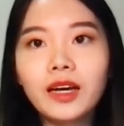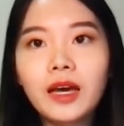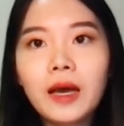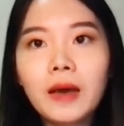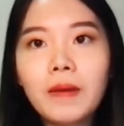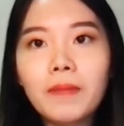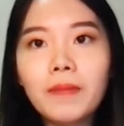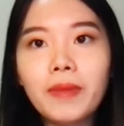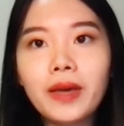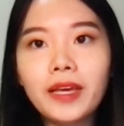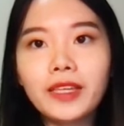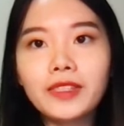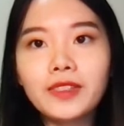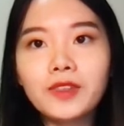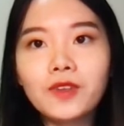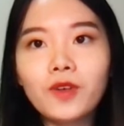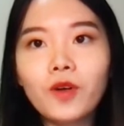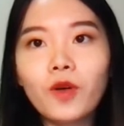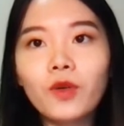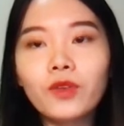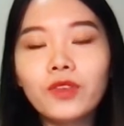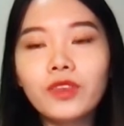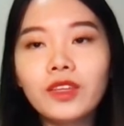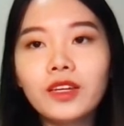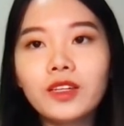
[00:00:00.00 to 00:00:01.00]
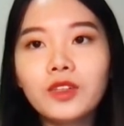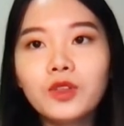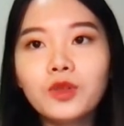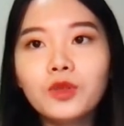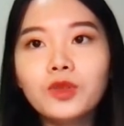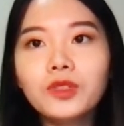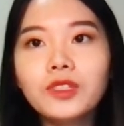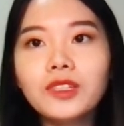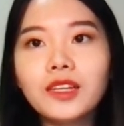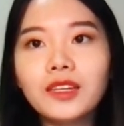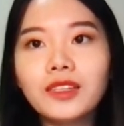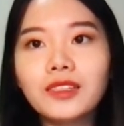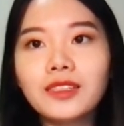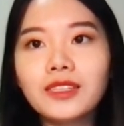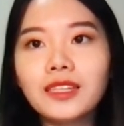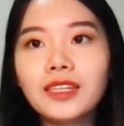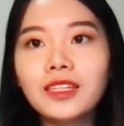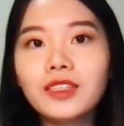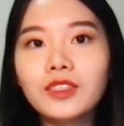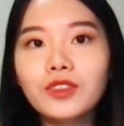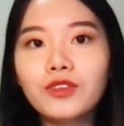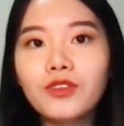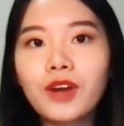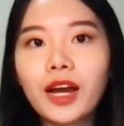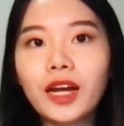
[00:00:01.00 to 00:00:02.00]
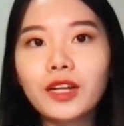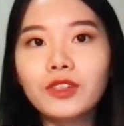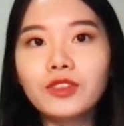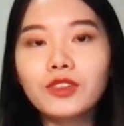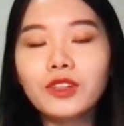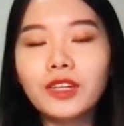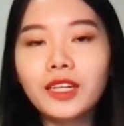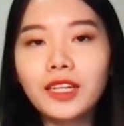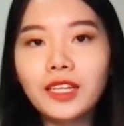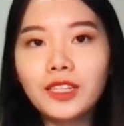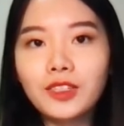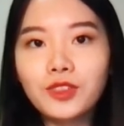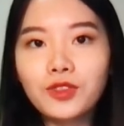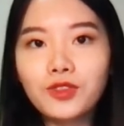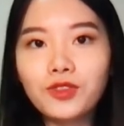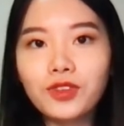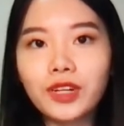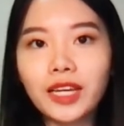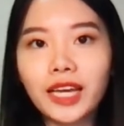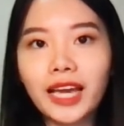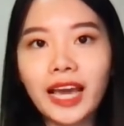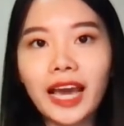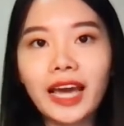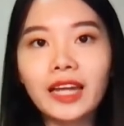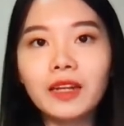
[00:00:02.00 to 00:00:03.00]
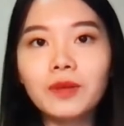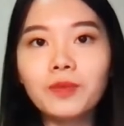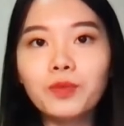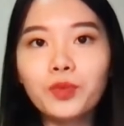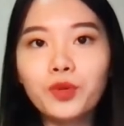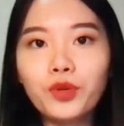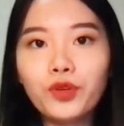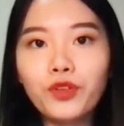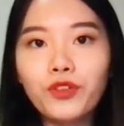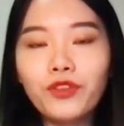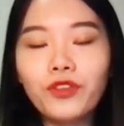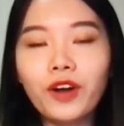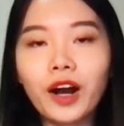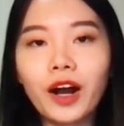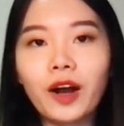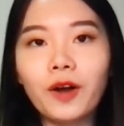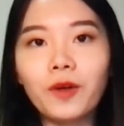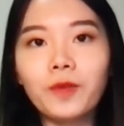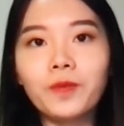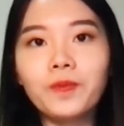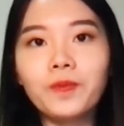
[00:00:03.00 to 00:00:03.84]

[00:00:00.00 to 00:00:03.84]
based on the user's interaction history and profile.